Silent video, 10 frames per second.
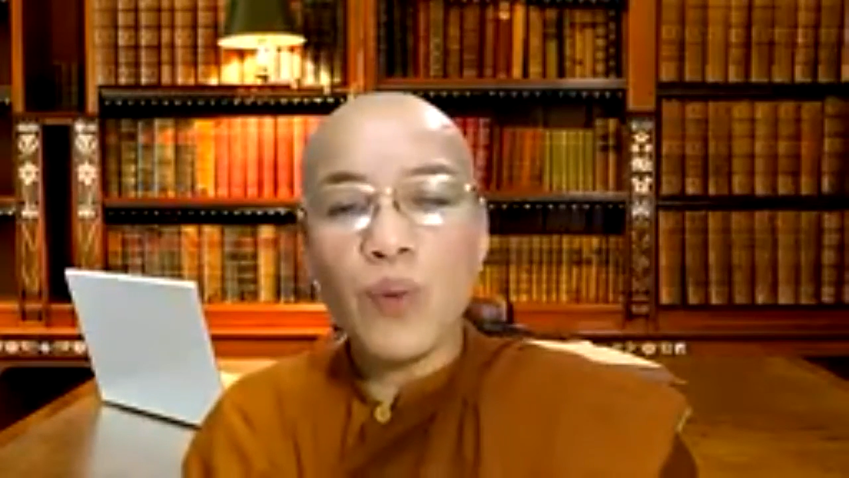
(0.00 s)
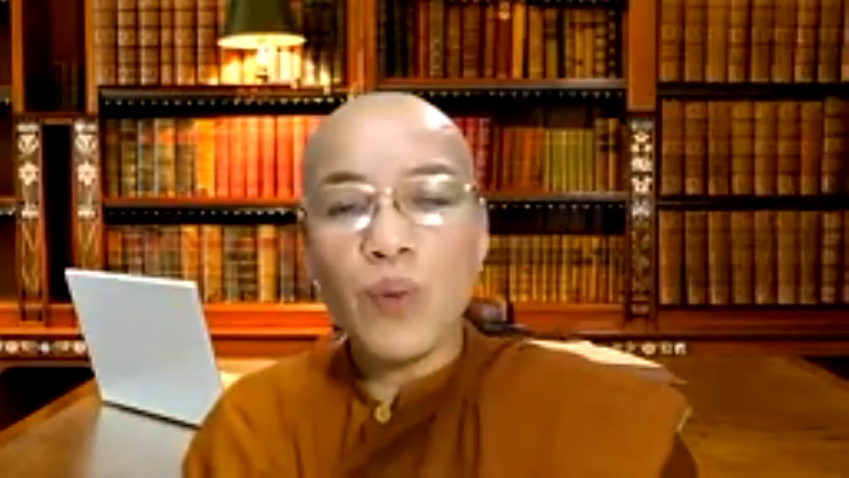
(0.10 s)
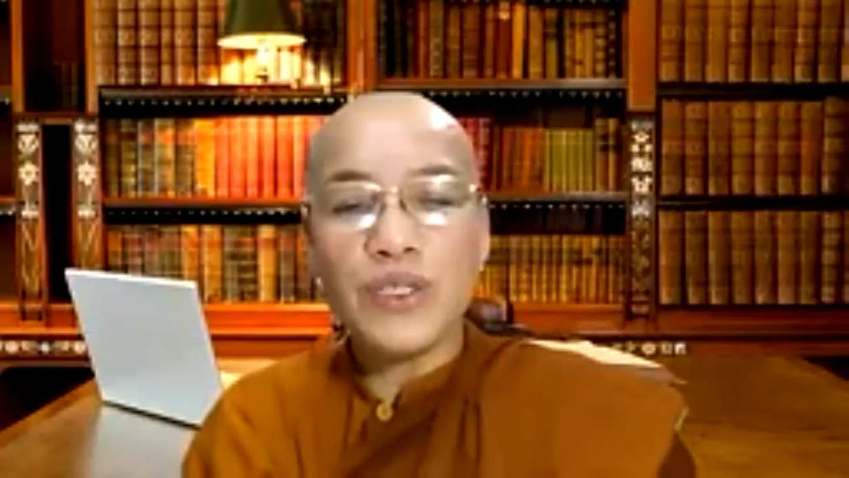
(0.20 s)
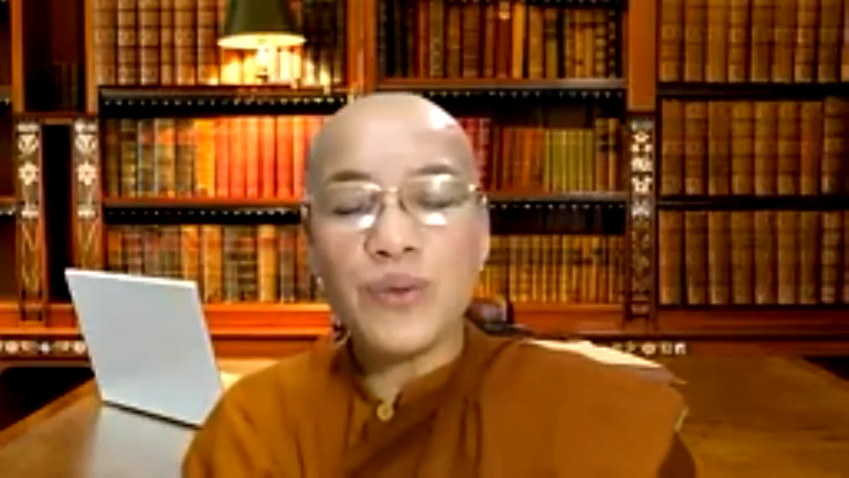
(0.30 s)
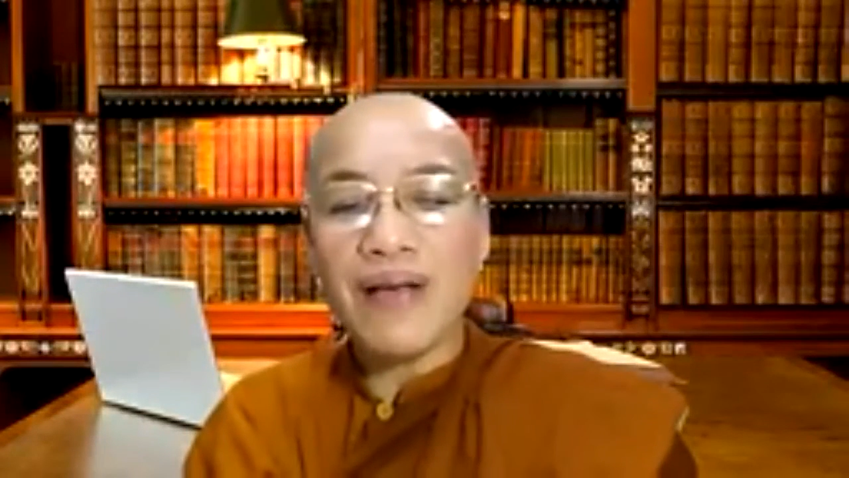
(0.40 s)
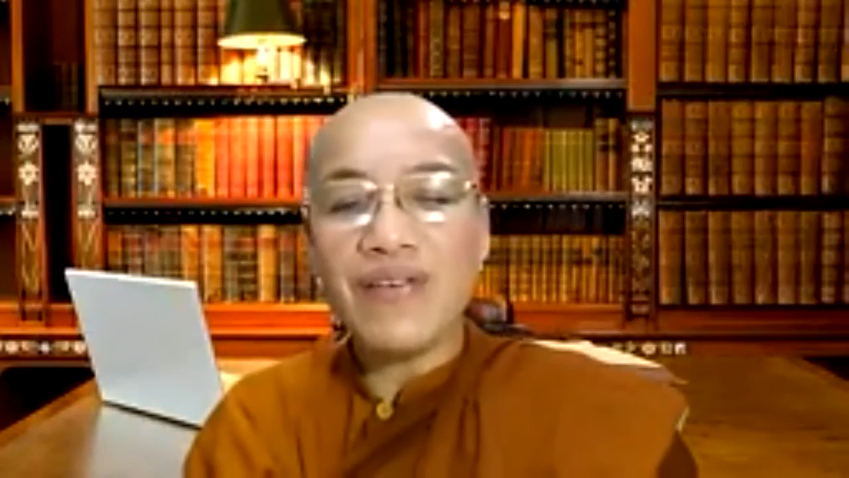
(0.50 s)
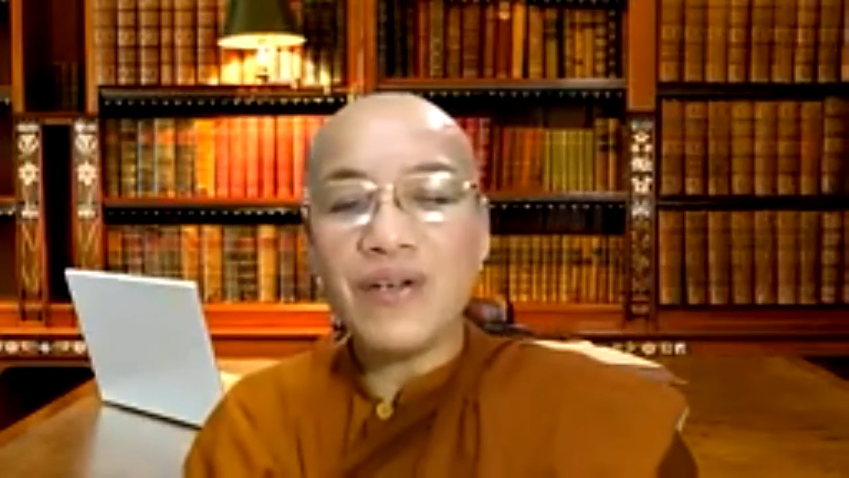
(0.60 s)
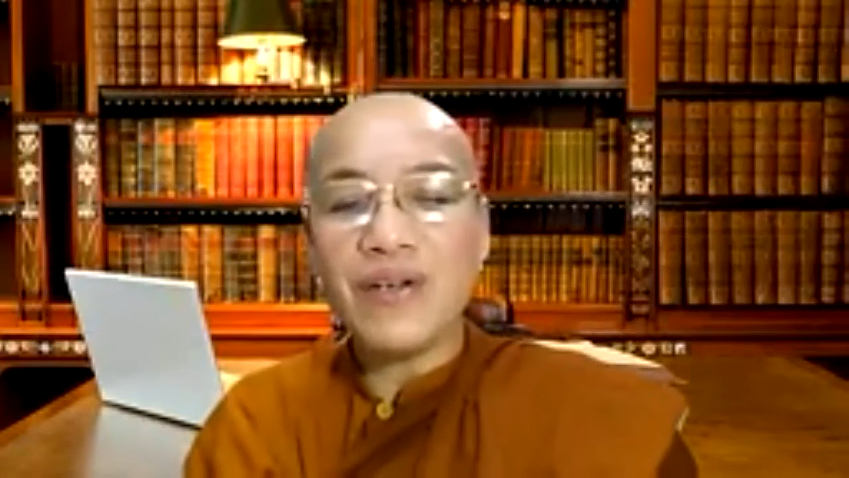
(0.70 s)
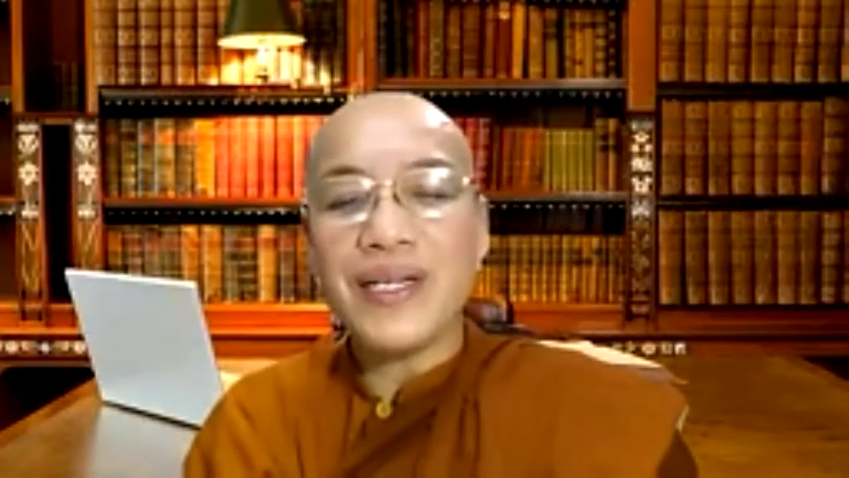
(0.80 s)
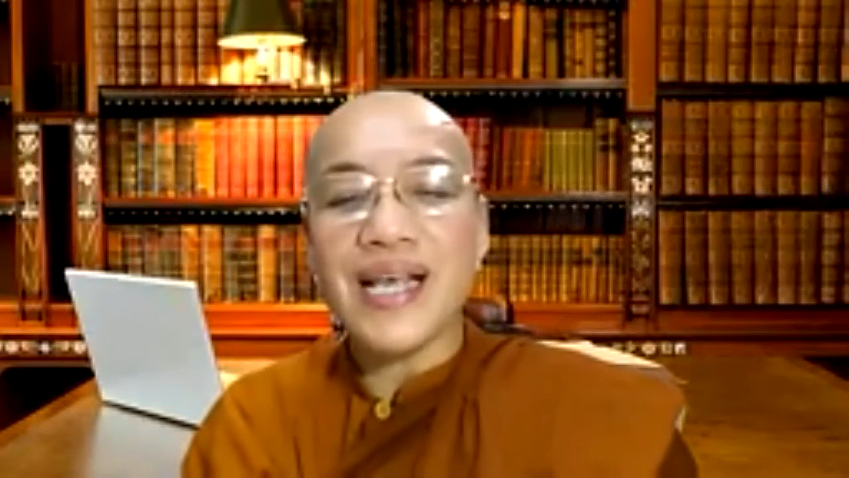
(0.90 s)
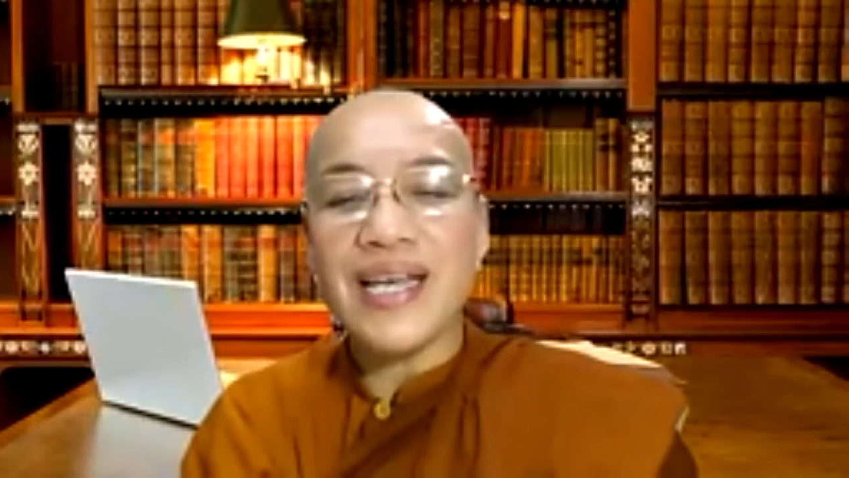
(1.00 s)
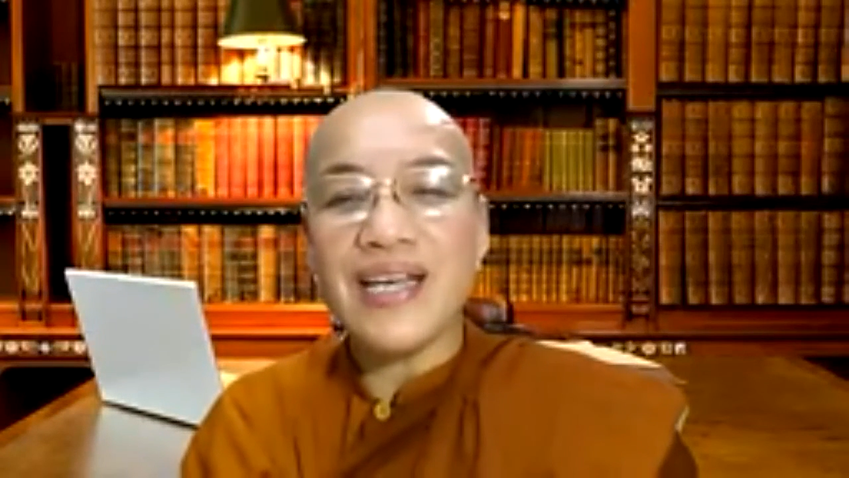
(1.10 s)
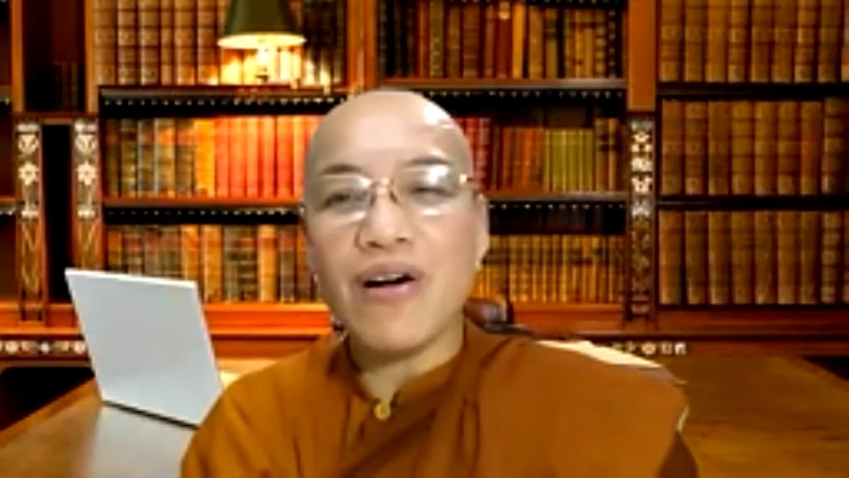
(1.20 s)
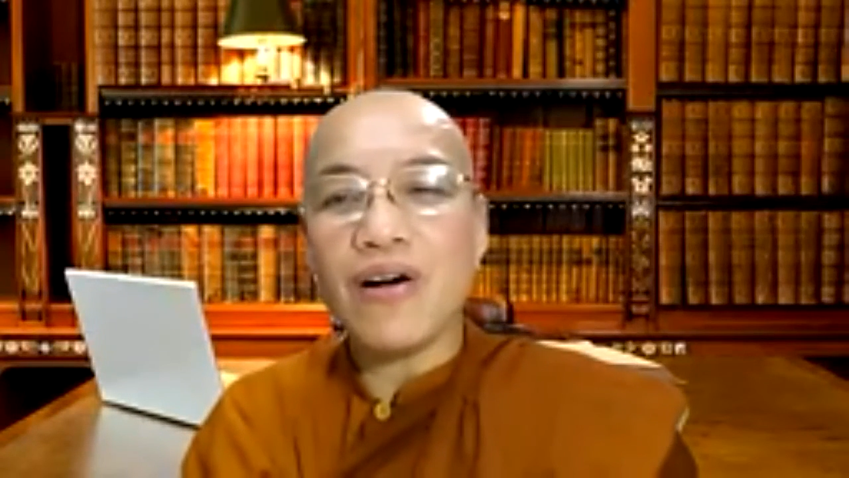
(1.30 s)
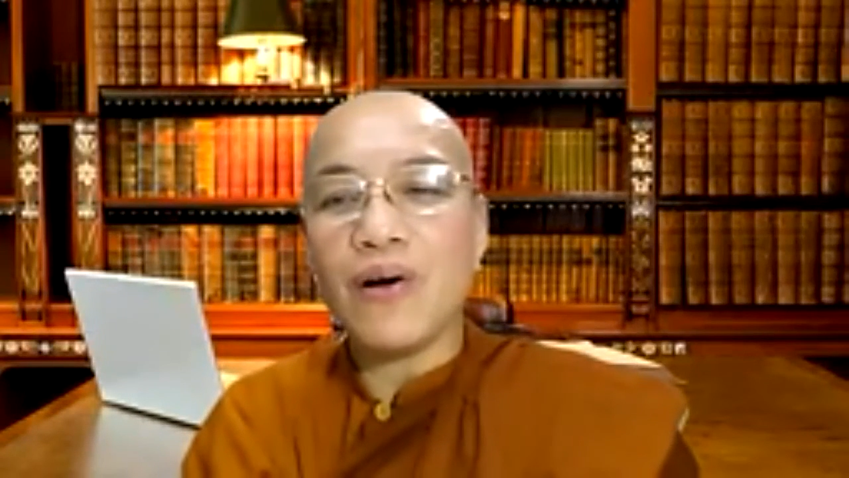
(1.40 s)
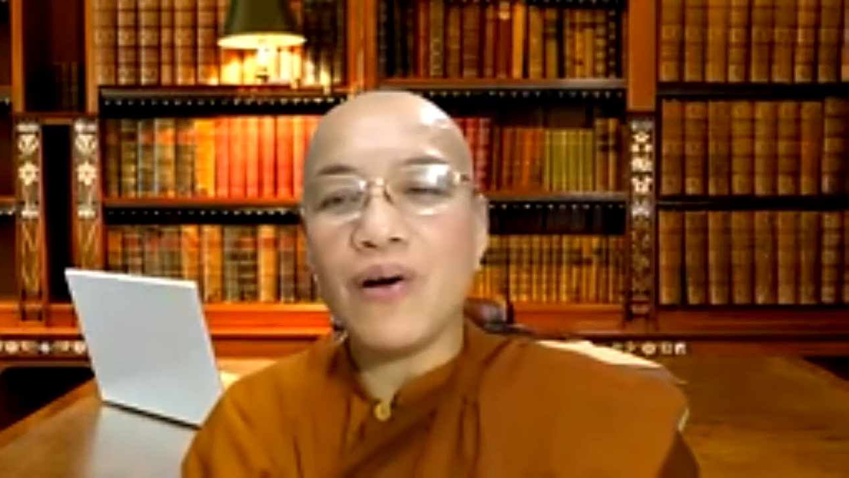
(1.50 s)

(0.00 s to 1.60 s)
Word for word: whatever we say or,